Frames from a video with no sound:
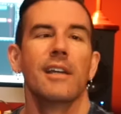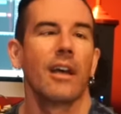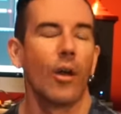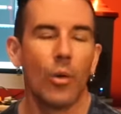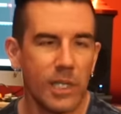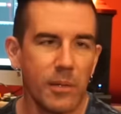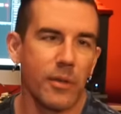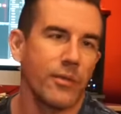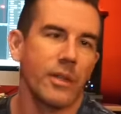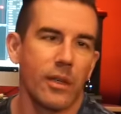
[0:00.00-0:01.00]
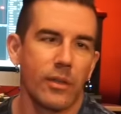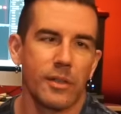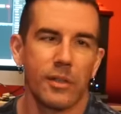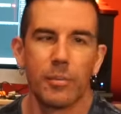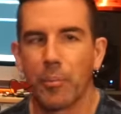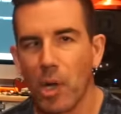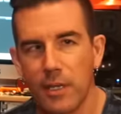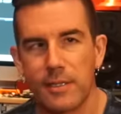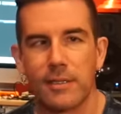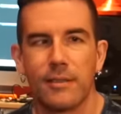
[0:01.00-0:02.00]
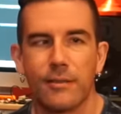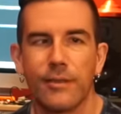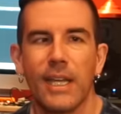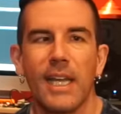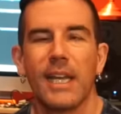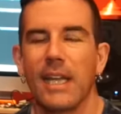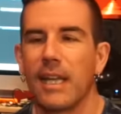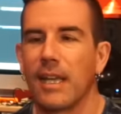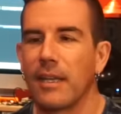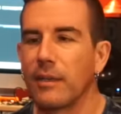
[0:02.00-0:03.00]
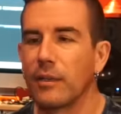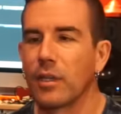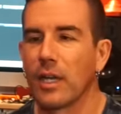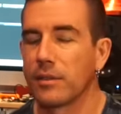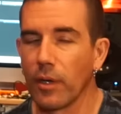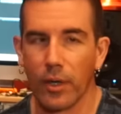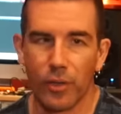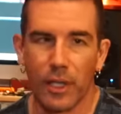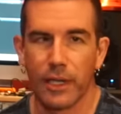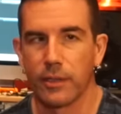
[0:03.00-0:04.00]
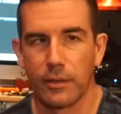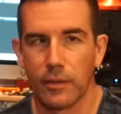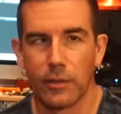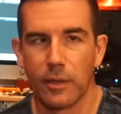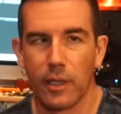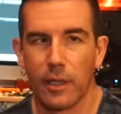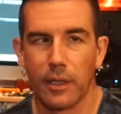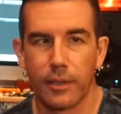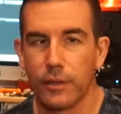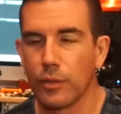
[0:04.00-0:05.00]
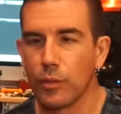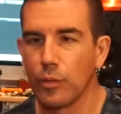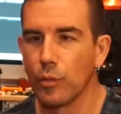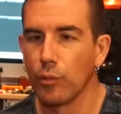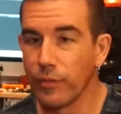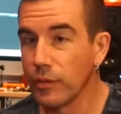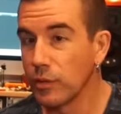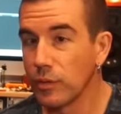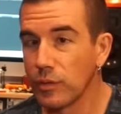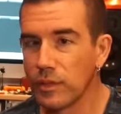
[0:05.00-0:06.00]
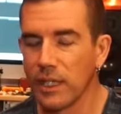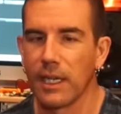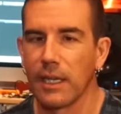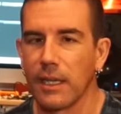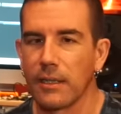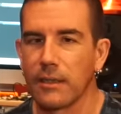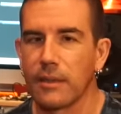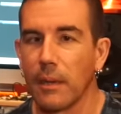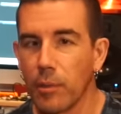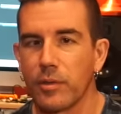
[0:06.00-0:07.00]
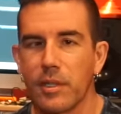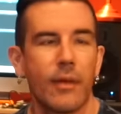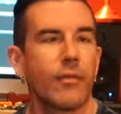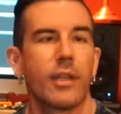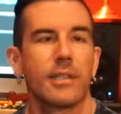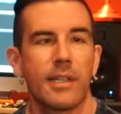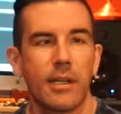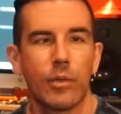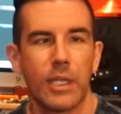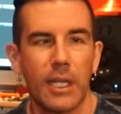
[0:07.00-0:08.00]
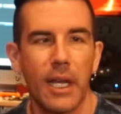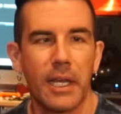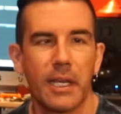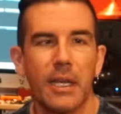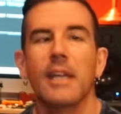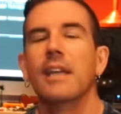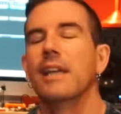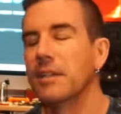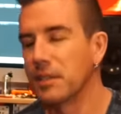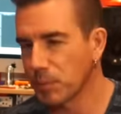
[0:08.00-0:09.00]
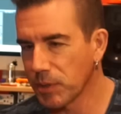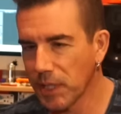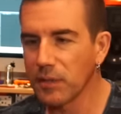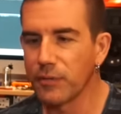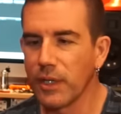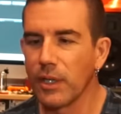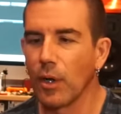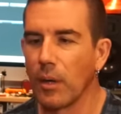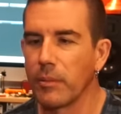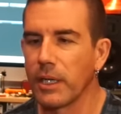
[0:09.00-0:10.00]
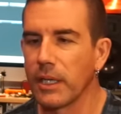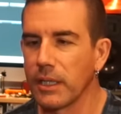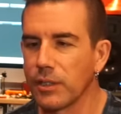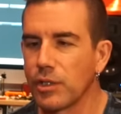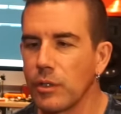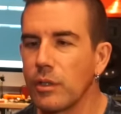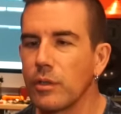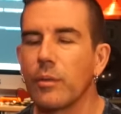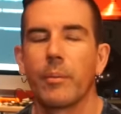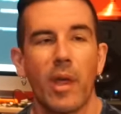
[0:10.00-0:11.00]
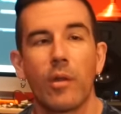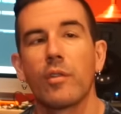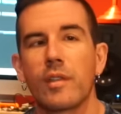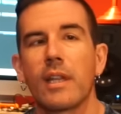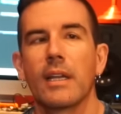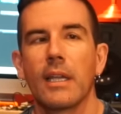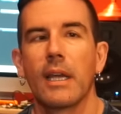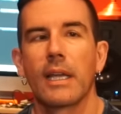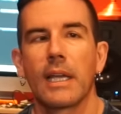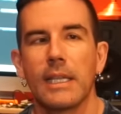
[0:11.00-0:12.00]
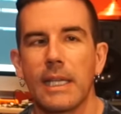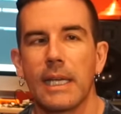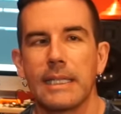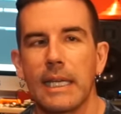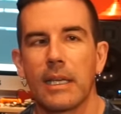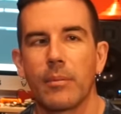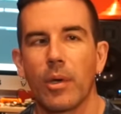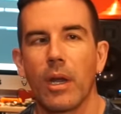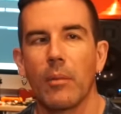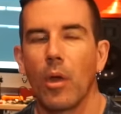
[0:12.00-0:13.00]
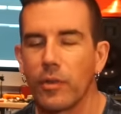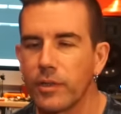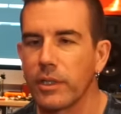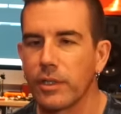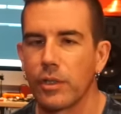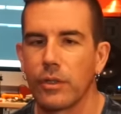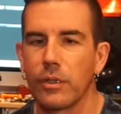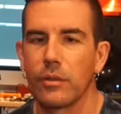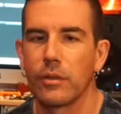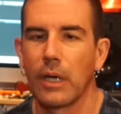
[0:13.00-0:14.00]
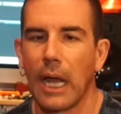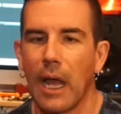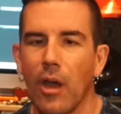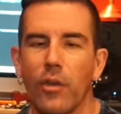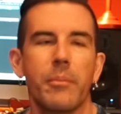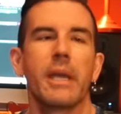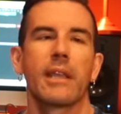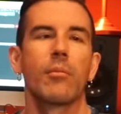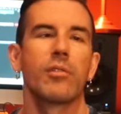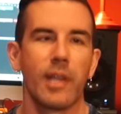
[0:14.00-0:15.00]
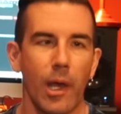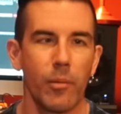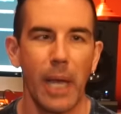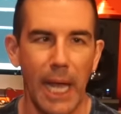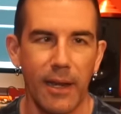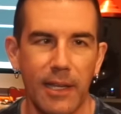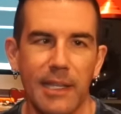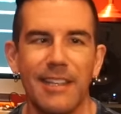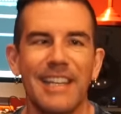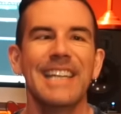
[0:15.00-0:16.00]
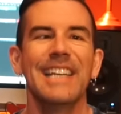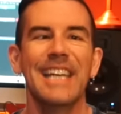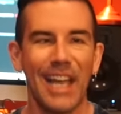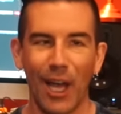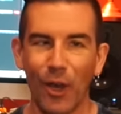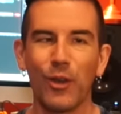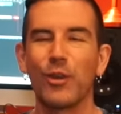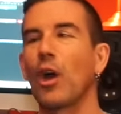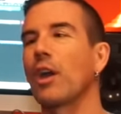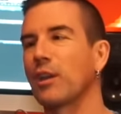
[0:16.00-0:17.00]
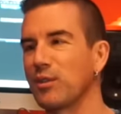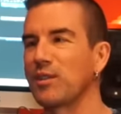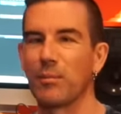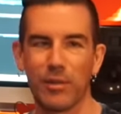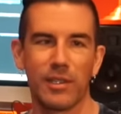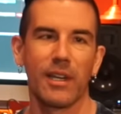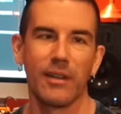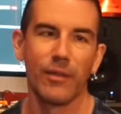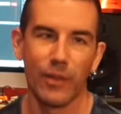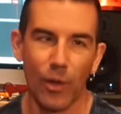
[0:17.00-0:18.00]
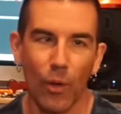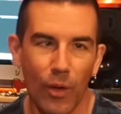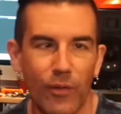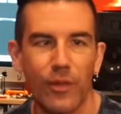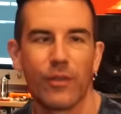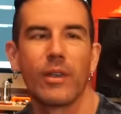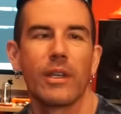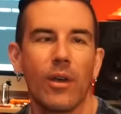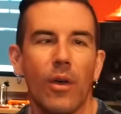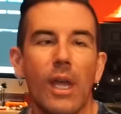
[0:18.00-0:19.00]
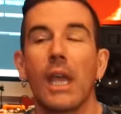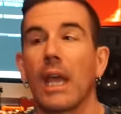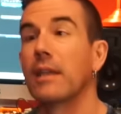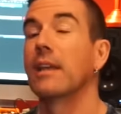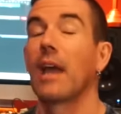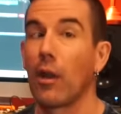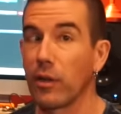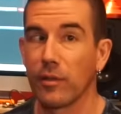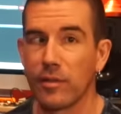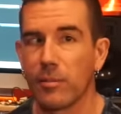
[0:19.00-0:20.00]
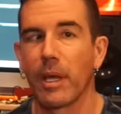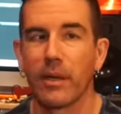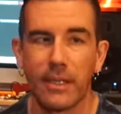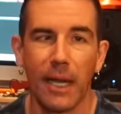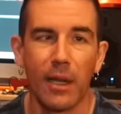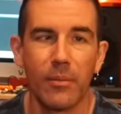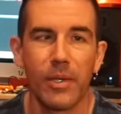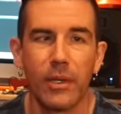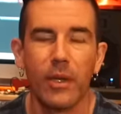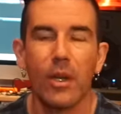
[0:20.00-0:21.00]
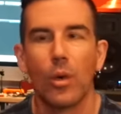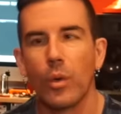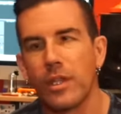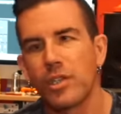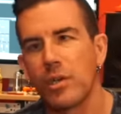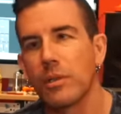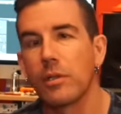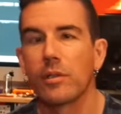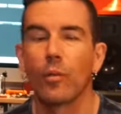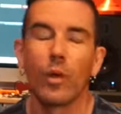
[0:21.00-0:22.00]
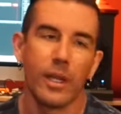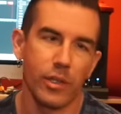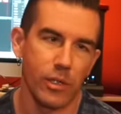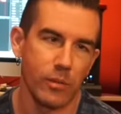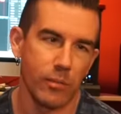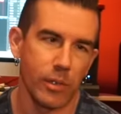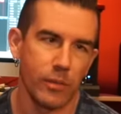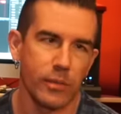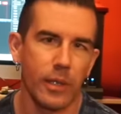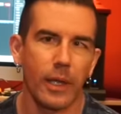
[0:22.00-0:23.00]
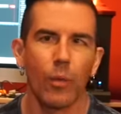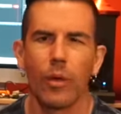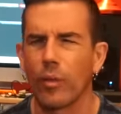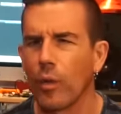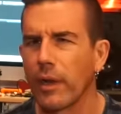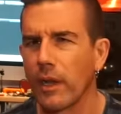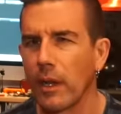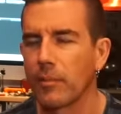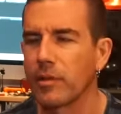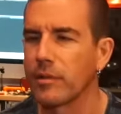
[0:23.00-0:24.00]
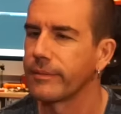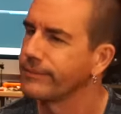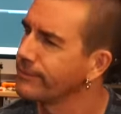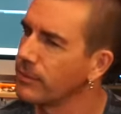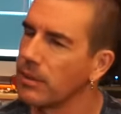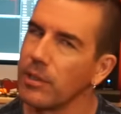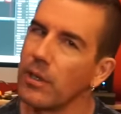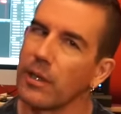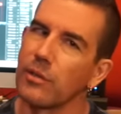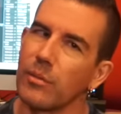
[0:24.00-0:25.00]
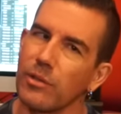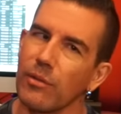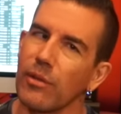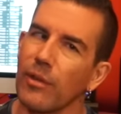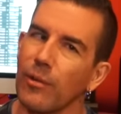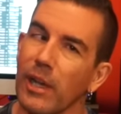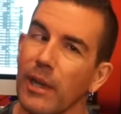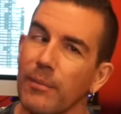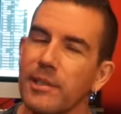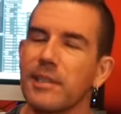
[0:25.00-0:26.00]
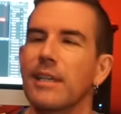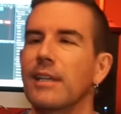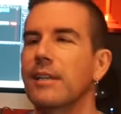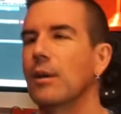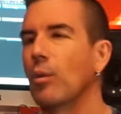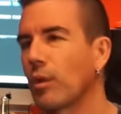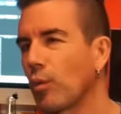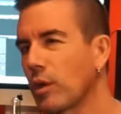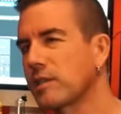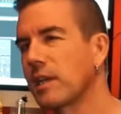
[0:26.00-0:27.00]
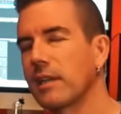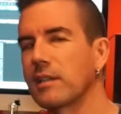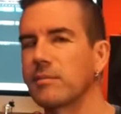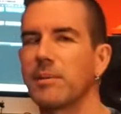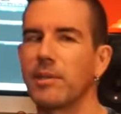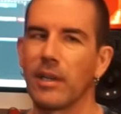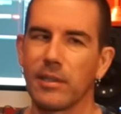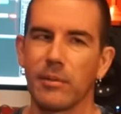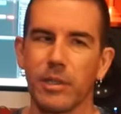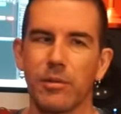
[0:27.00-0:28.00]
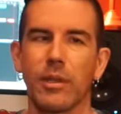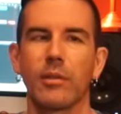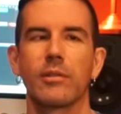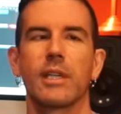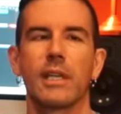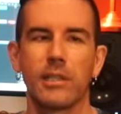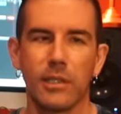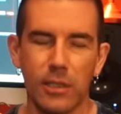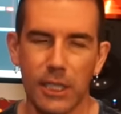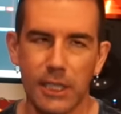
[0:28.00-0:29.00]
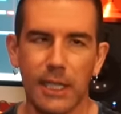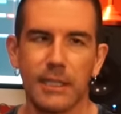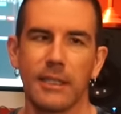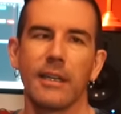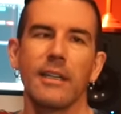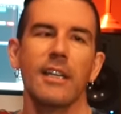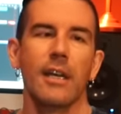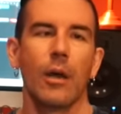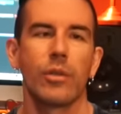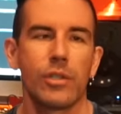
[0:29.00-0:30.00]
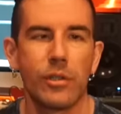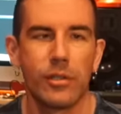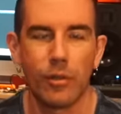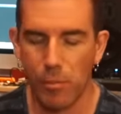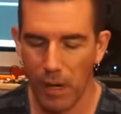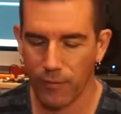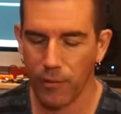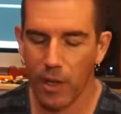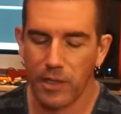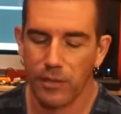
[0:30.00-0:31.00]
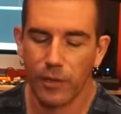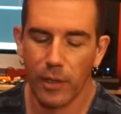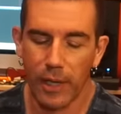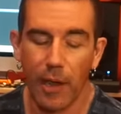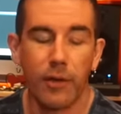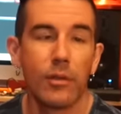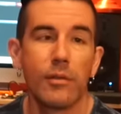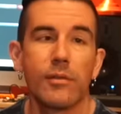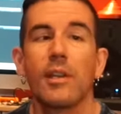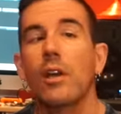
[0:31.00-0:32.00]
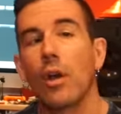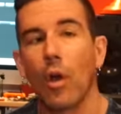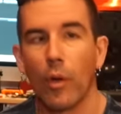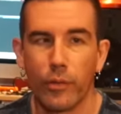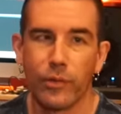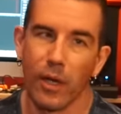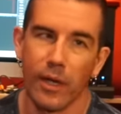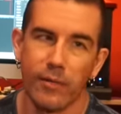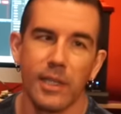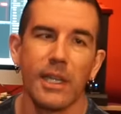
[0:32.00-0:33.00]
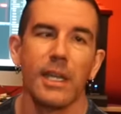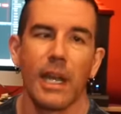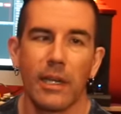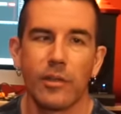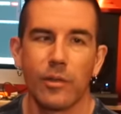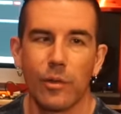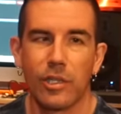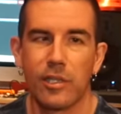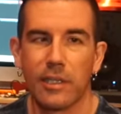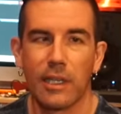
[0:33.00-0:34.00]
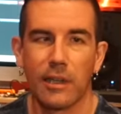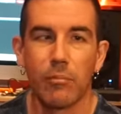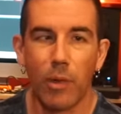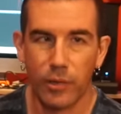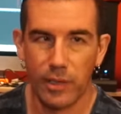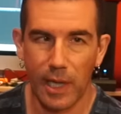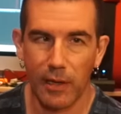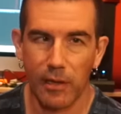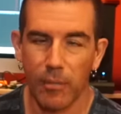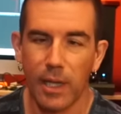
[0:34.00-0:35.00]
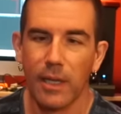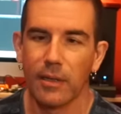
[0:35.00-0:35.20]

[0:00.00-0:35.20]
I always keep my videos super positive, and you guys know I only like to do reviews and demos of things that I really like. In this particular video, I'm going to show you pedals that I like and that I dig, but I'm also going to show you how to make them sound bad. How to not use them is kind of the goal of this video, and then how to use them, how to dial them in, when they should be used and when they shouldn't be used, like with what amps, maybe not so much with other amps, with what settings, maybe not so much with other settings. You get the idea. I want to show you sort of my philosophy on how to use overdrives and distortions to get the most out of them.